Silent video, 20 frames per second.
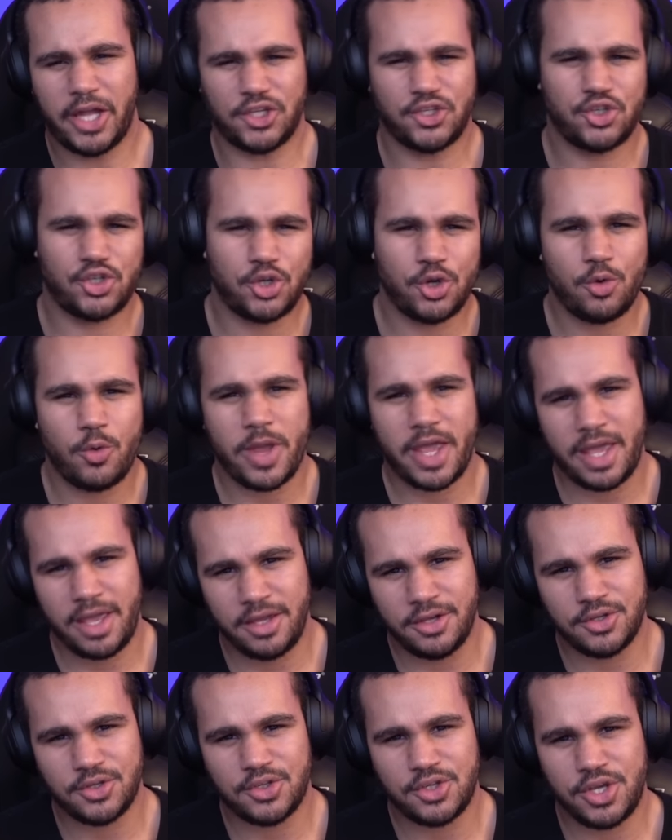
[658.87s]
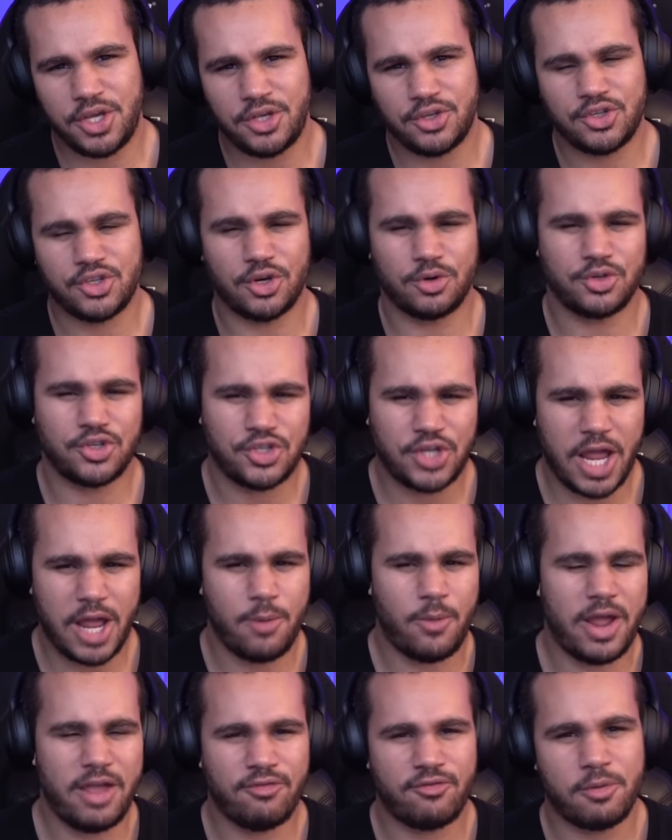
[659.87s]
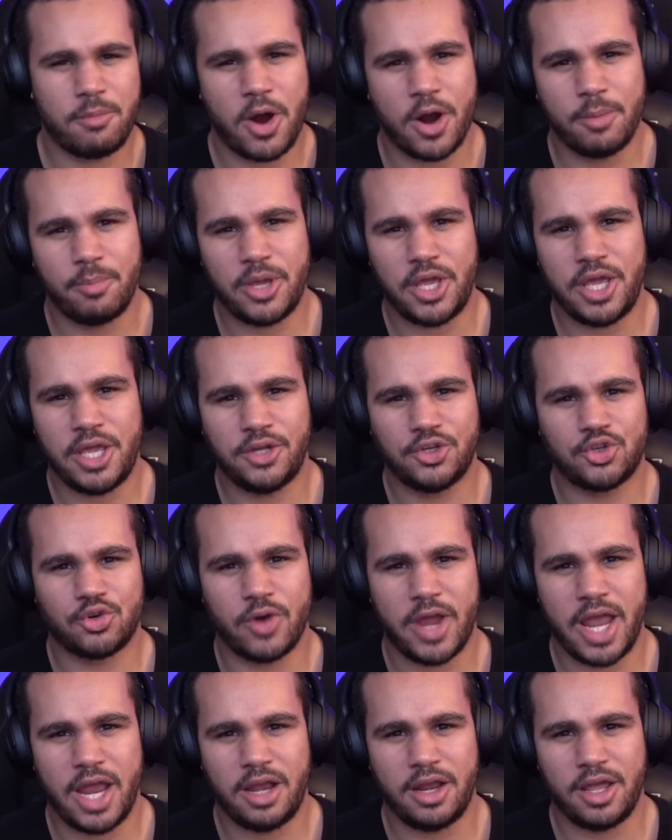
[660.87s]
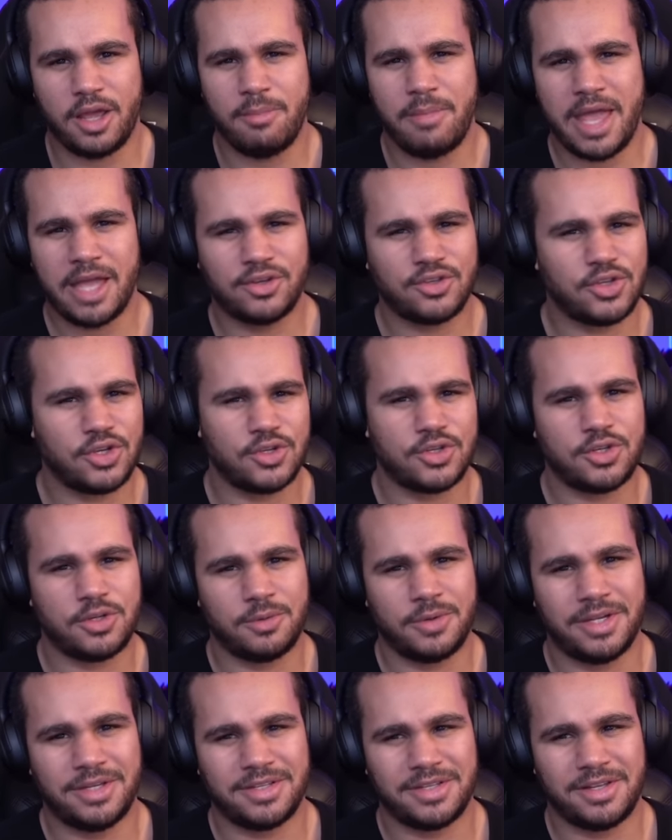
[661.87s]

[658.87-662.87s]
it's too easy, so stay away from RPE training, it makes things